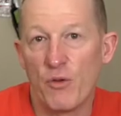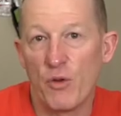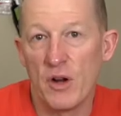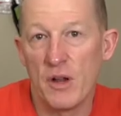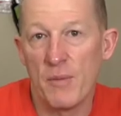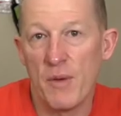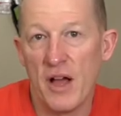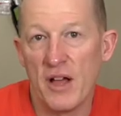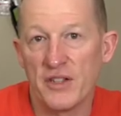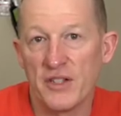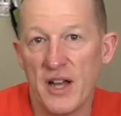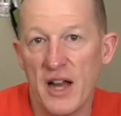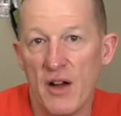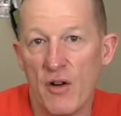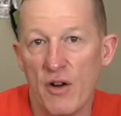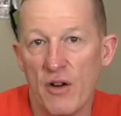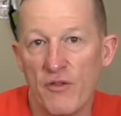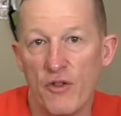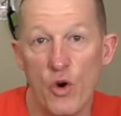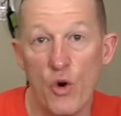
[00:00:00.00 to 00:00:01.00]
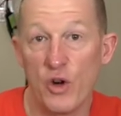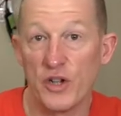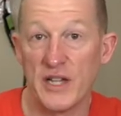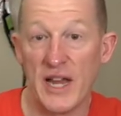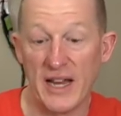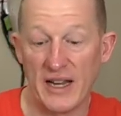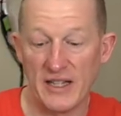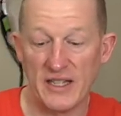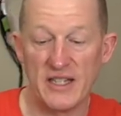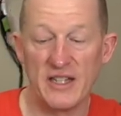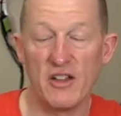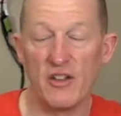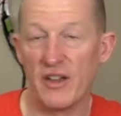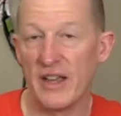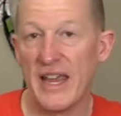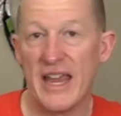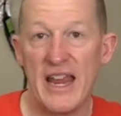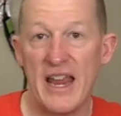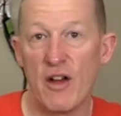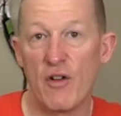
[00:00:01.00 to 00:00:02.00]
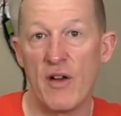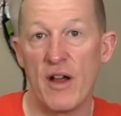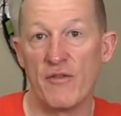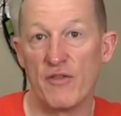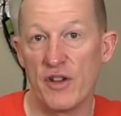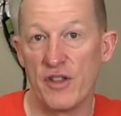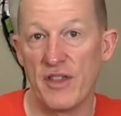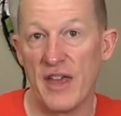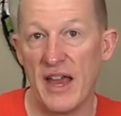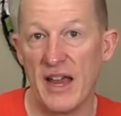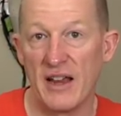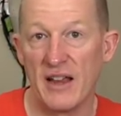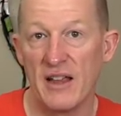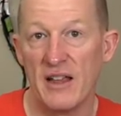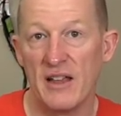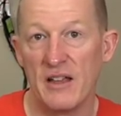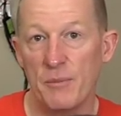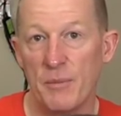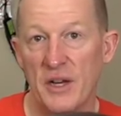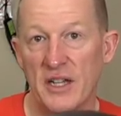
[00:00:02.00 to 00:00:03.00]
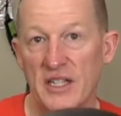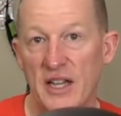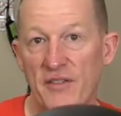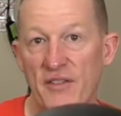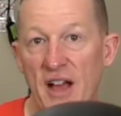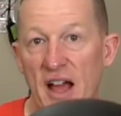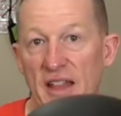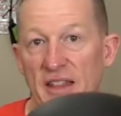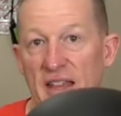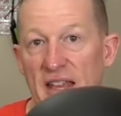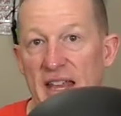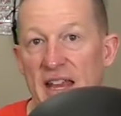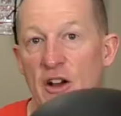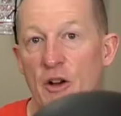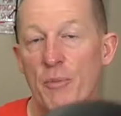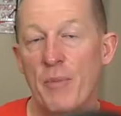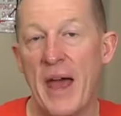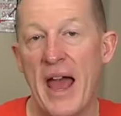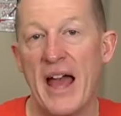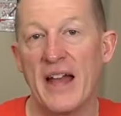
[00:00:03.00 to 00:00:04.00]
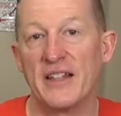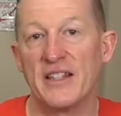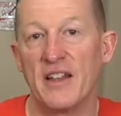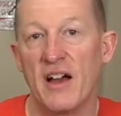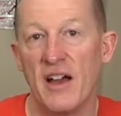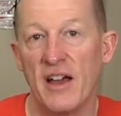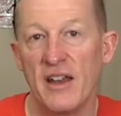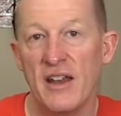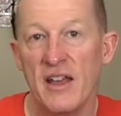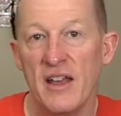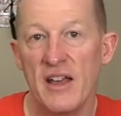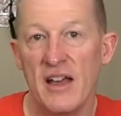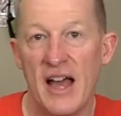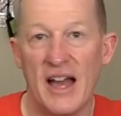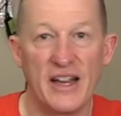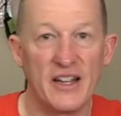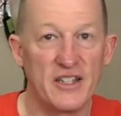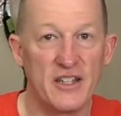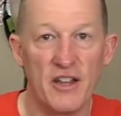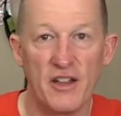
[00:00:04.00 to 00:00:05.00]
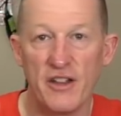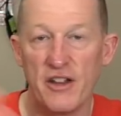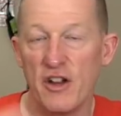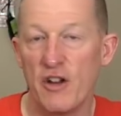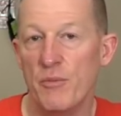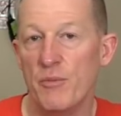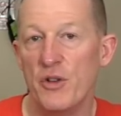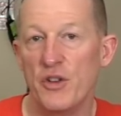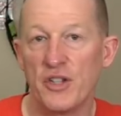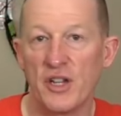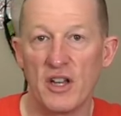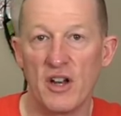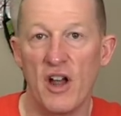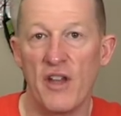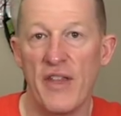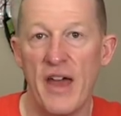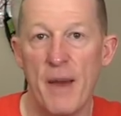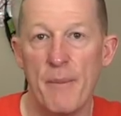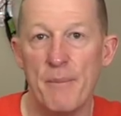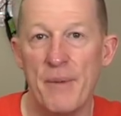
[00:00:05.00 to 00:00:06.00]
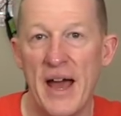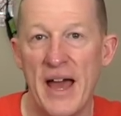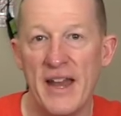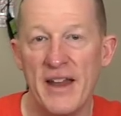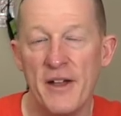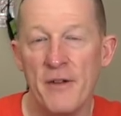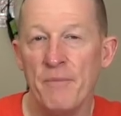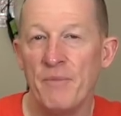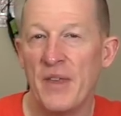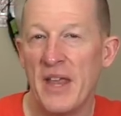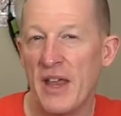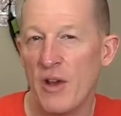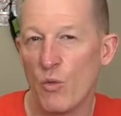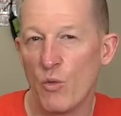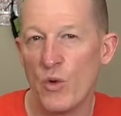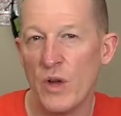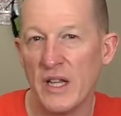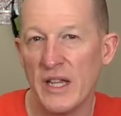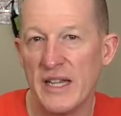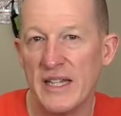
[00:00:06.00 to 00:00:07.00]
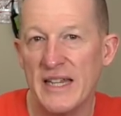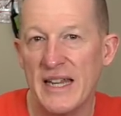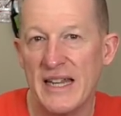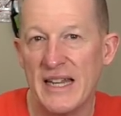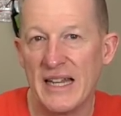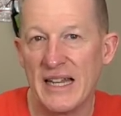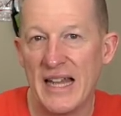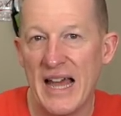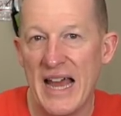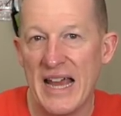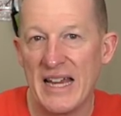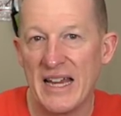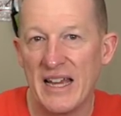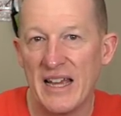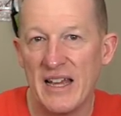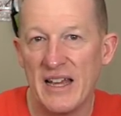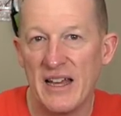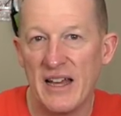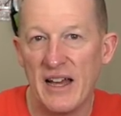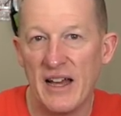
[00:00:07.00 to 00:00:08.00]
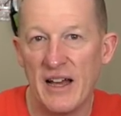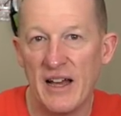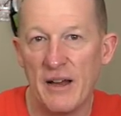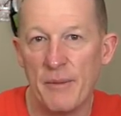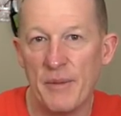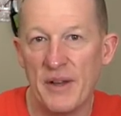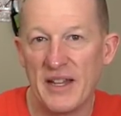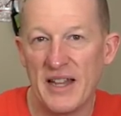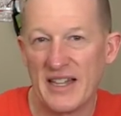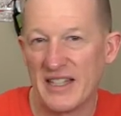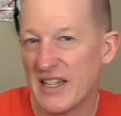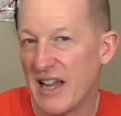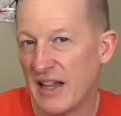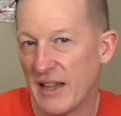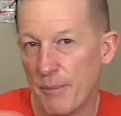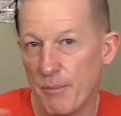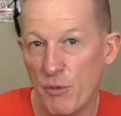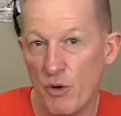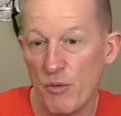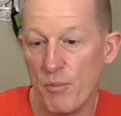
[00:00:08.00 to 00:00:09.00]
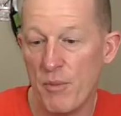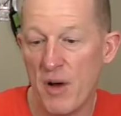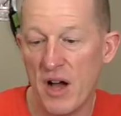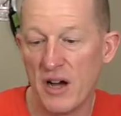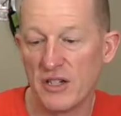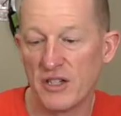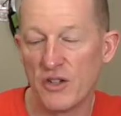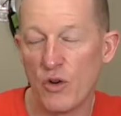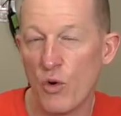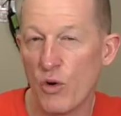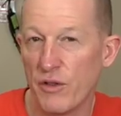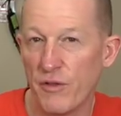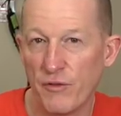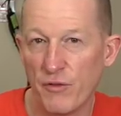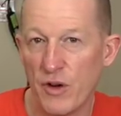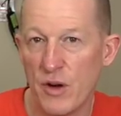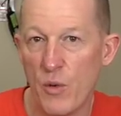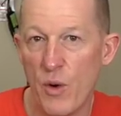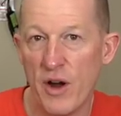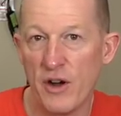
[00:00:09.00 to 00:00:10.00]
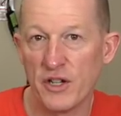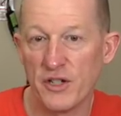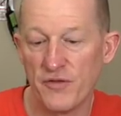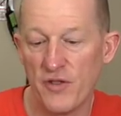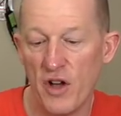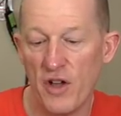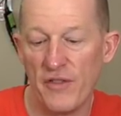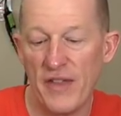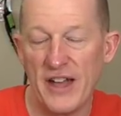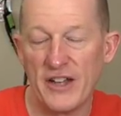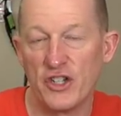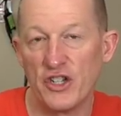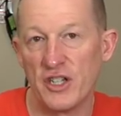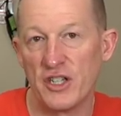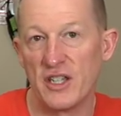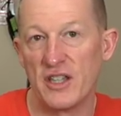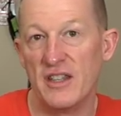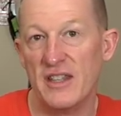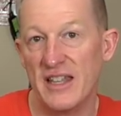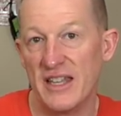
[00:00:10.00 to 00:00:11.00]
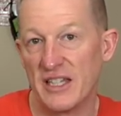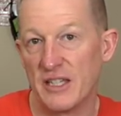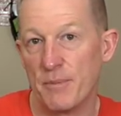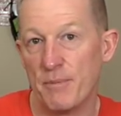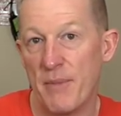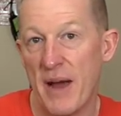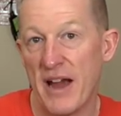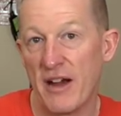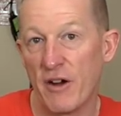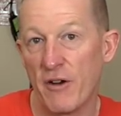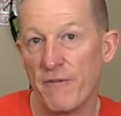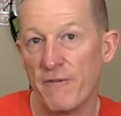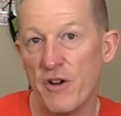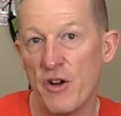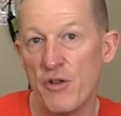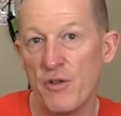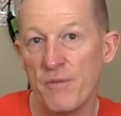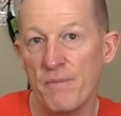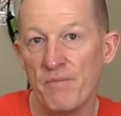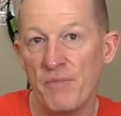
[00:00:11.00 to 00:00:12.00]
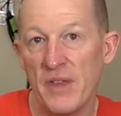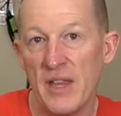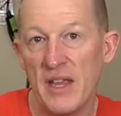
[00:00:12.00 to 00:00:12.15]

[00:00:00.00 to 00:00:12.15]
40 miles an hour, of course, I could still hear everything because I've got the ear pads on. I could still hear music and all that, but it really didn't like um, and that's not the boombox or the FreeWire's fault. That's just this microphone.